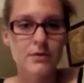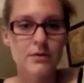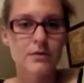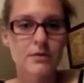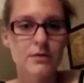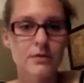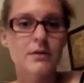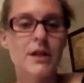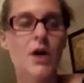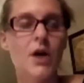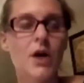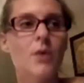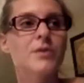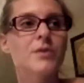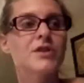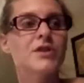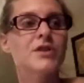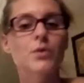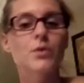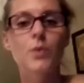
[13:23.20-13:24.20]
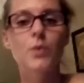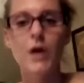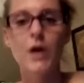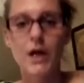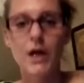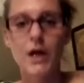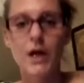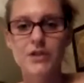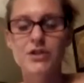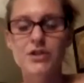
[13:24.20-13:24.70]
Do you
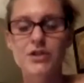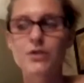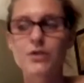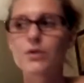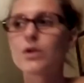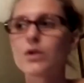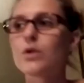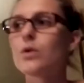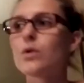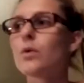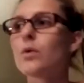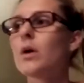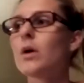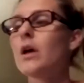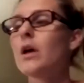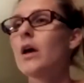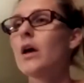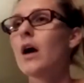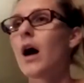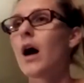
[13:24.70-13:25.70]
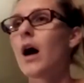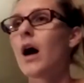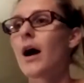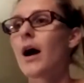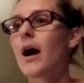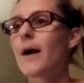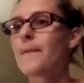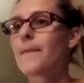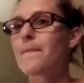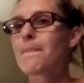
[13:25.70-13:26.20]
work? Do you
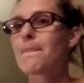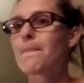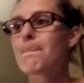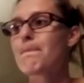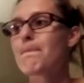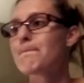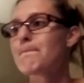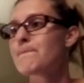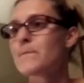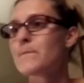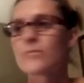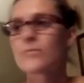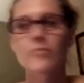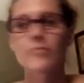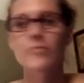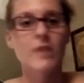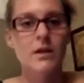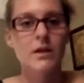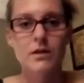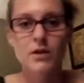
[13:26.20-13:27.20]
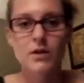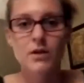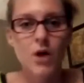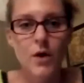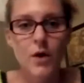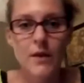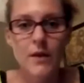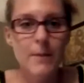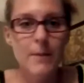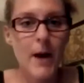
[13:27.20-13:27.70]

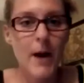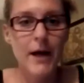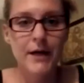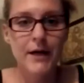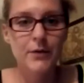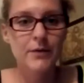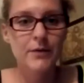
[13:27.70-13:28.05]
go to the park?